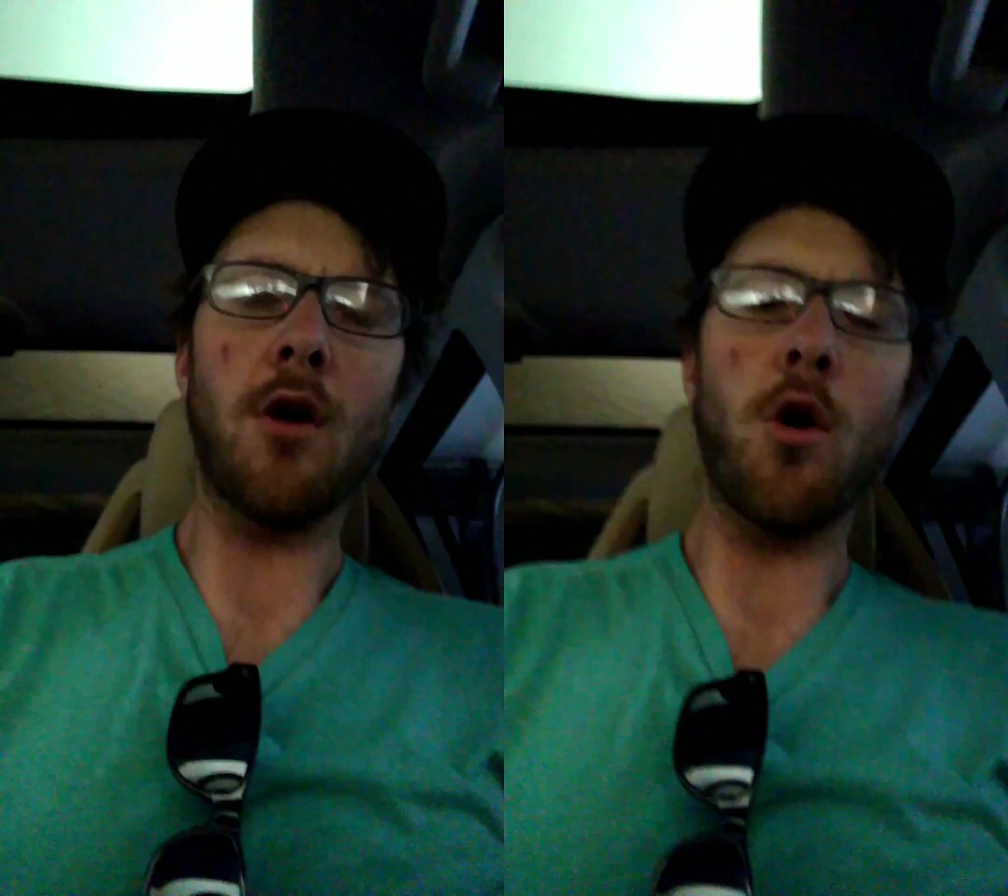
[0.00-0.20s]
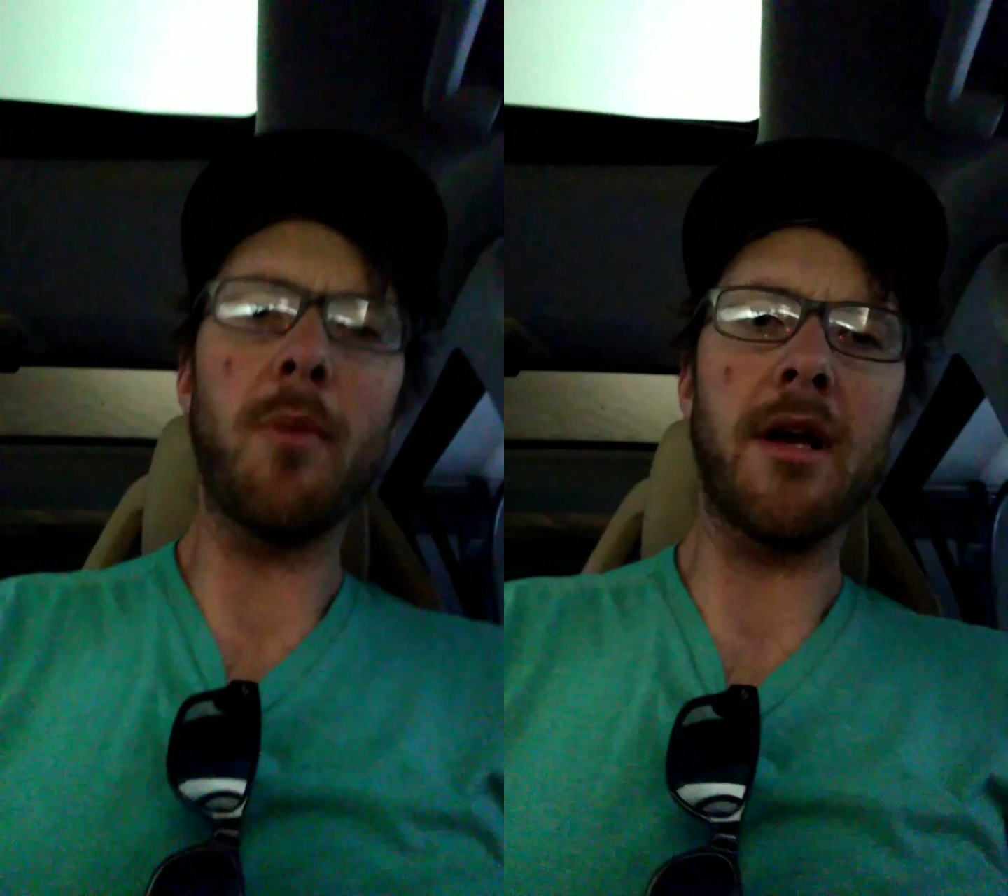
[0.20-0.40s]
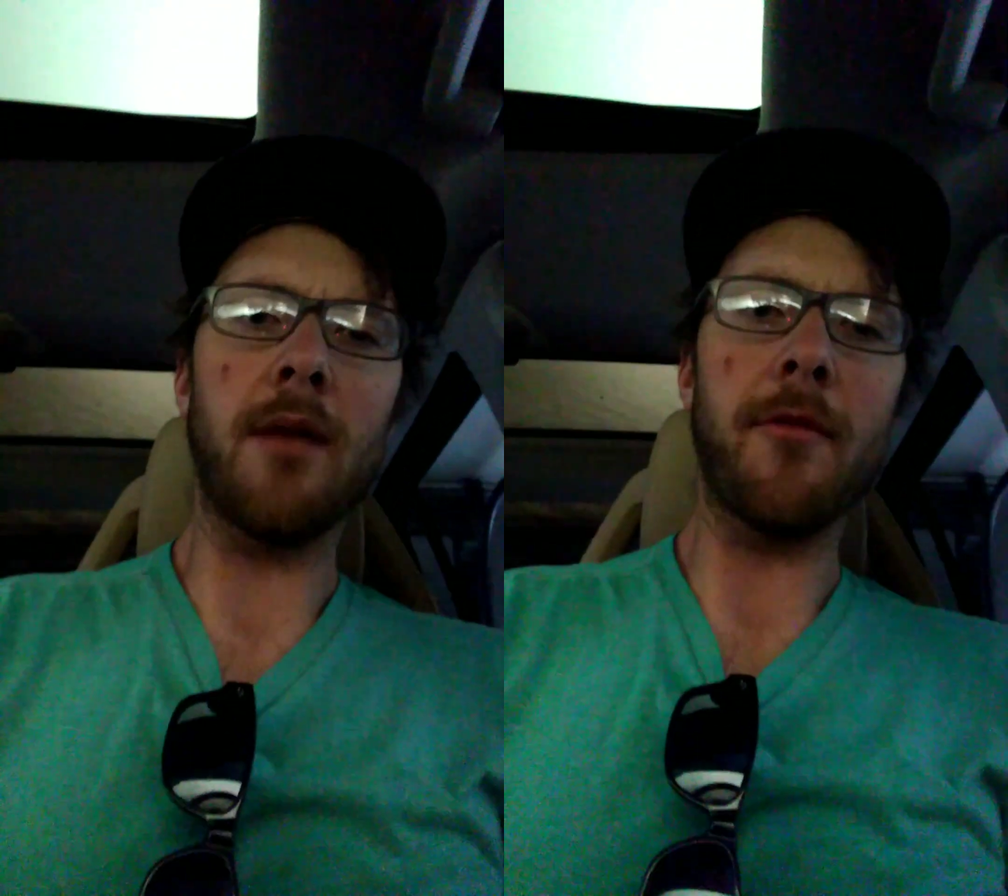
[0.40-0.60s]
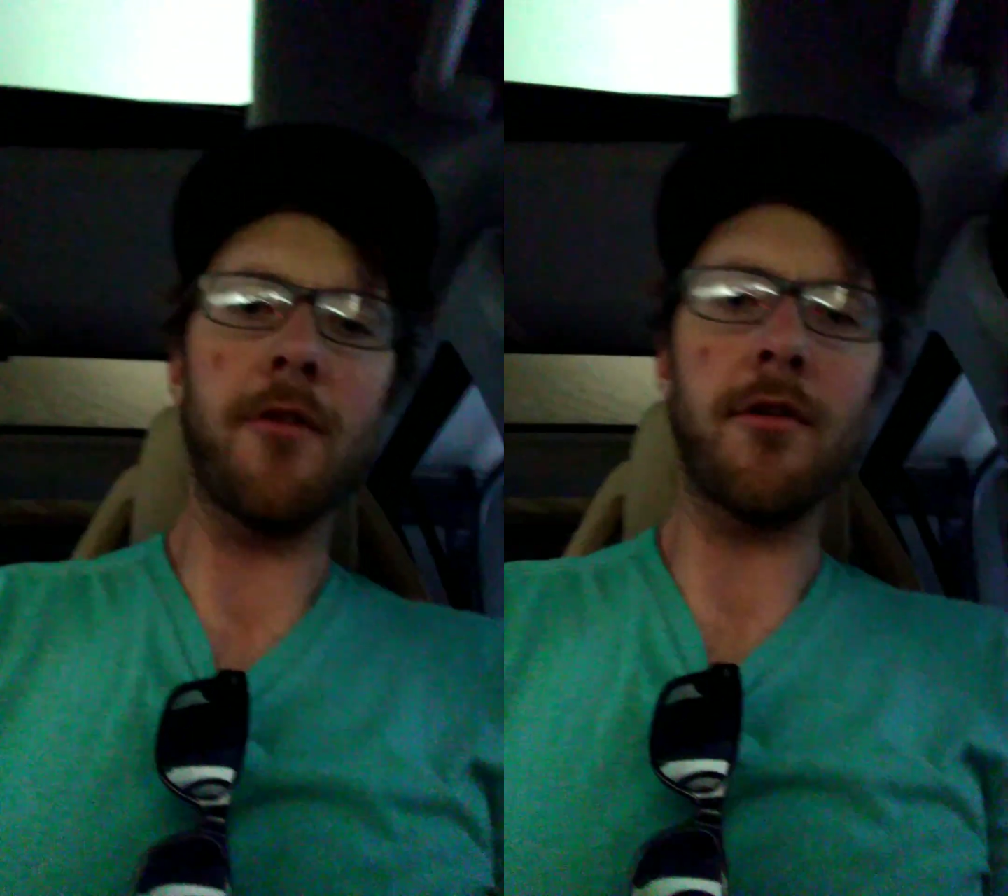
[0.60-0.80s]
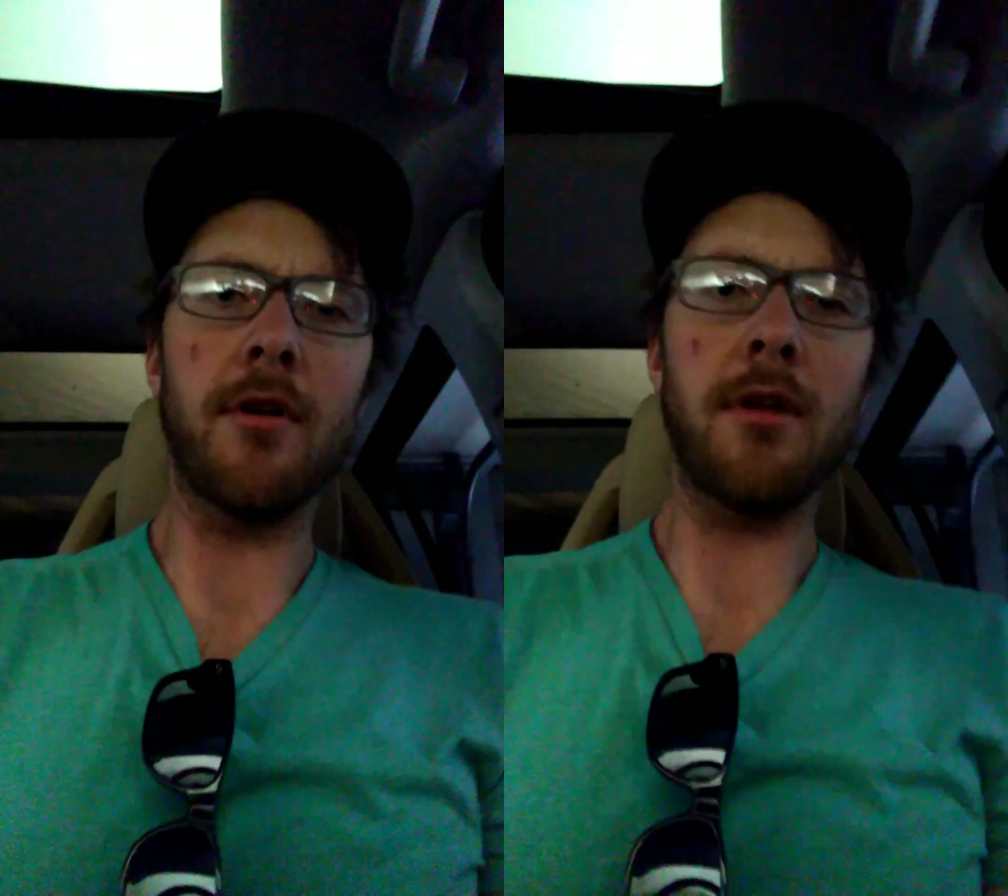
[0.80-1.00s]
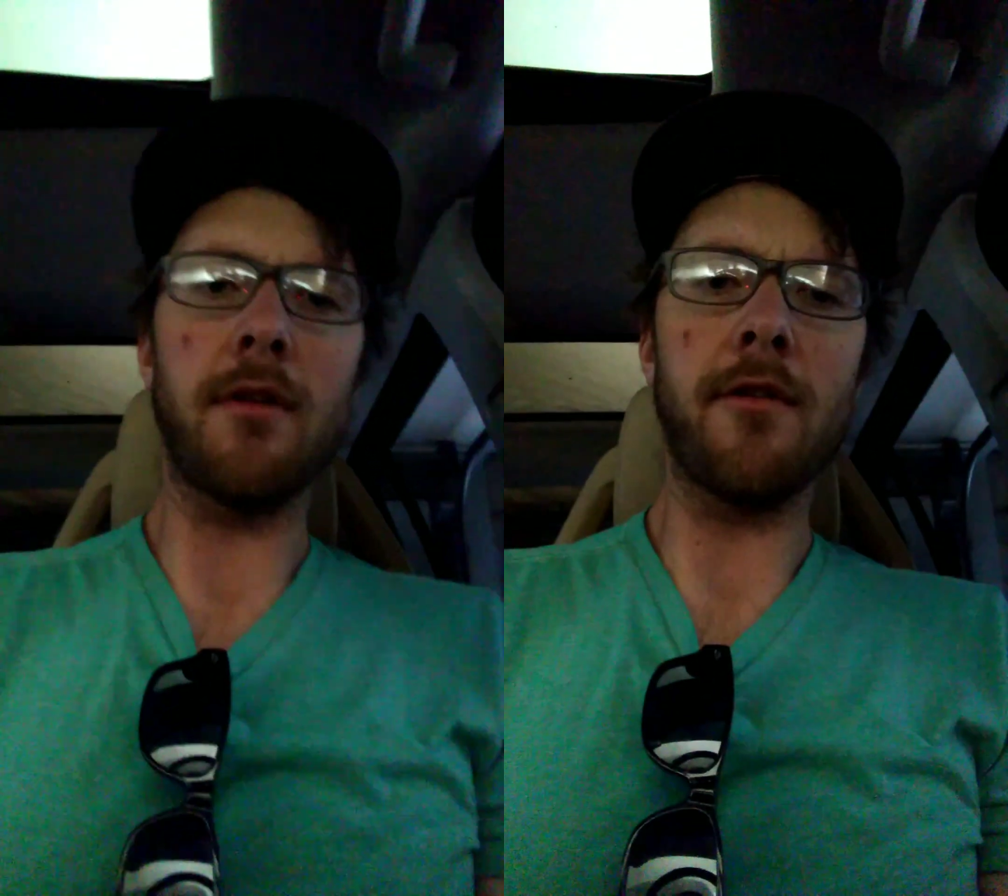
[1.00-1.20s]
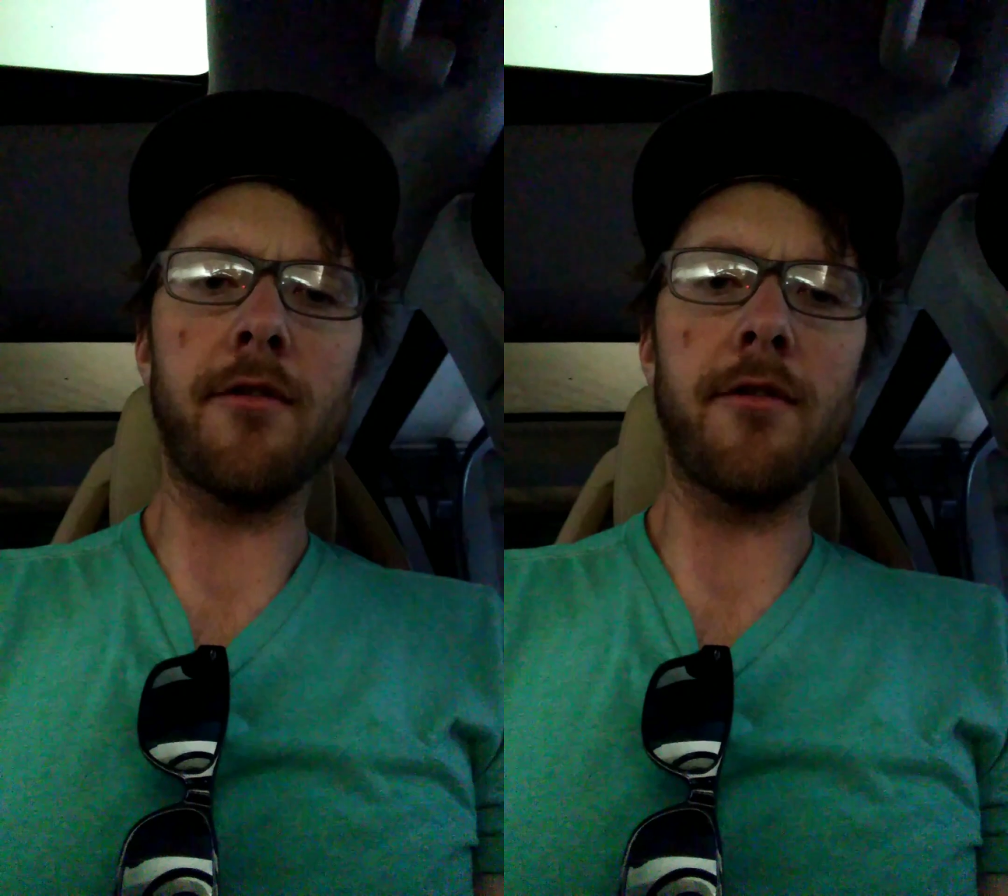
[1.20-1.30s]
opening up the circuit of the